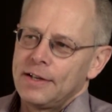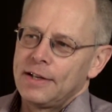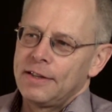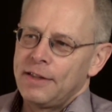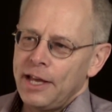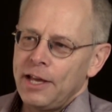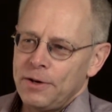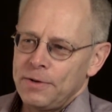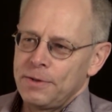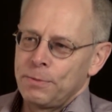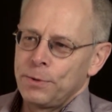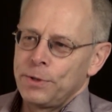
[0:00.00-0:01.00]
there
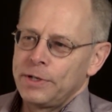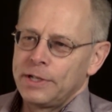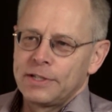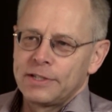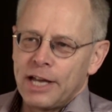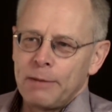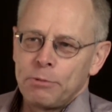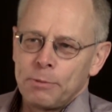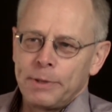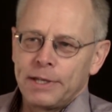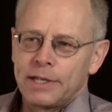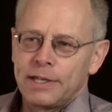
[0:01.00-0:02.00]
the word disciple
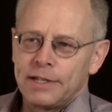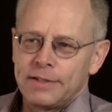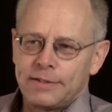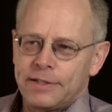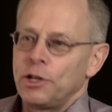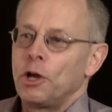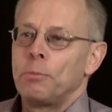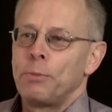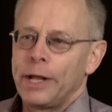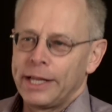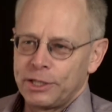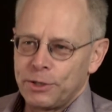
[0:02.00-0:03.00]
making is an
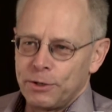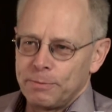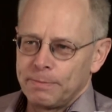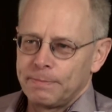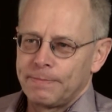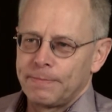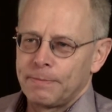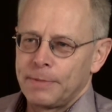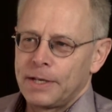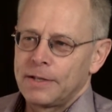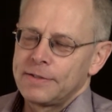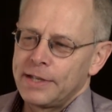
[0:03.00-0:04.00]
umbrella term
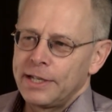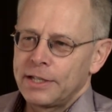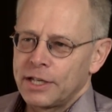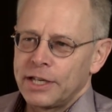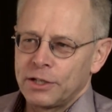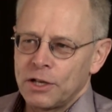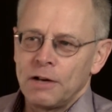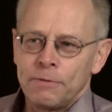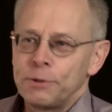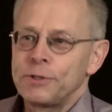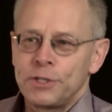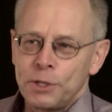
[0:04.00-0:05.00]
because then it, it
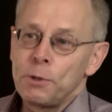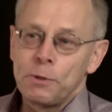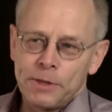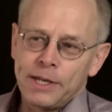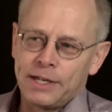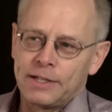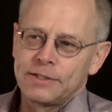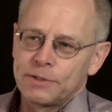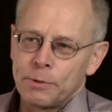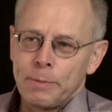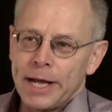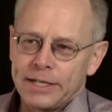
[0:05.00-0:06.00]
covers two things
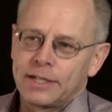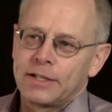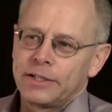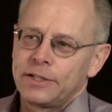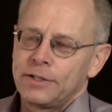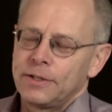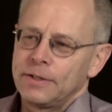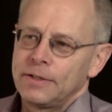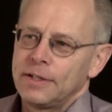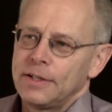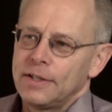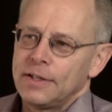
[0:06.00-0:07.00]
grammatically too
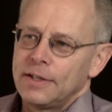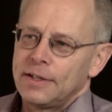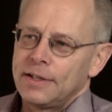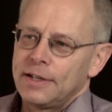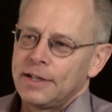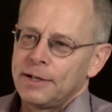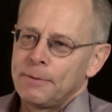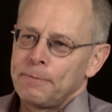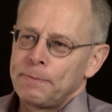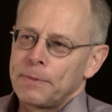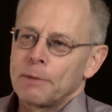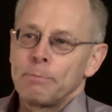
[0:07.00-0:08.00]

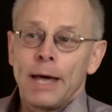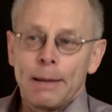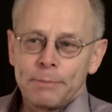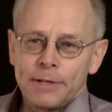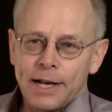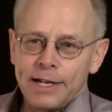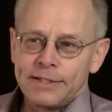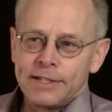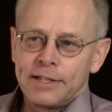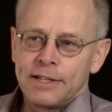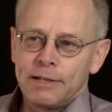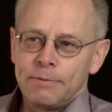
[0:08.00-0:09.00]
um,
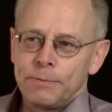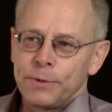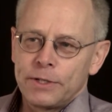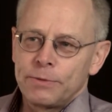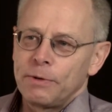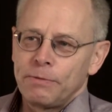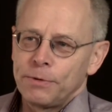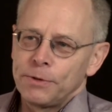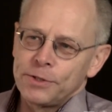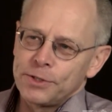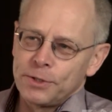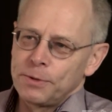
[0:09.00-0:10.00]
baptizing them, which
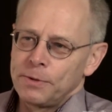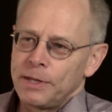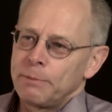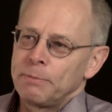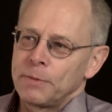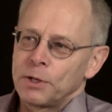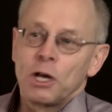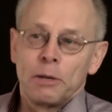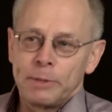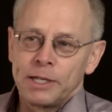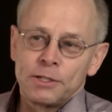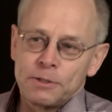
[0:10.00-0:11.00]
refers to them
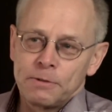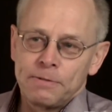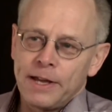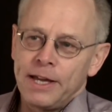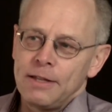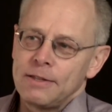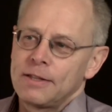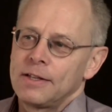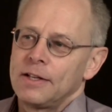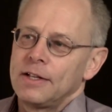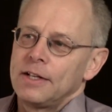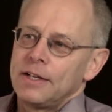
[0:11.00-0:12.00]
coming to faith,
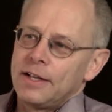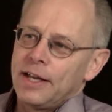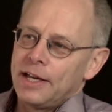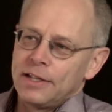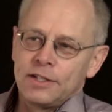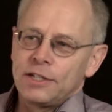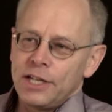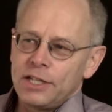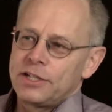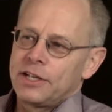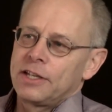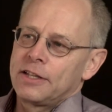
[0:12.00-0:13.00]
and
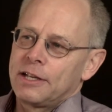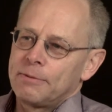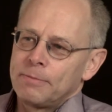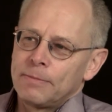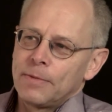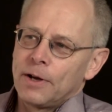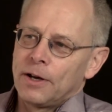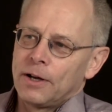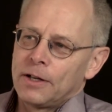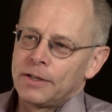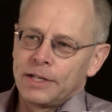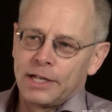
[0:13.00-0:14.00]
teaching them
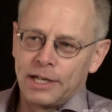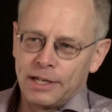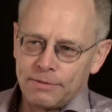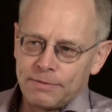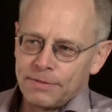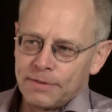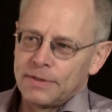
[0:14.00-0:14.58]
all that I have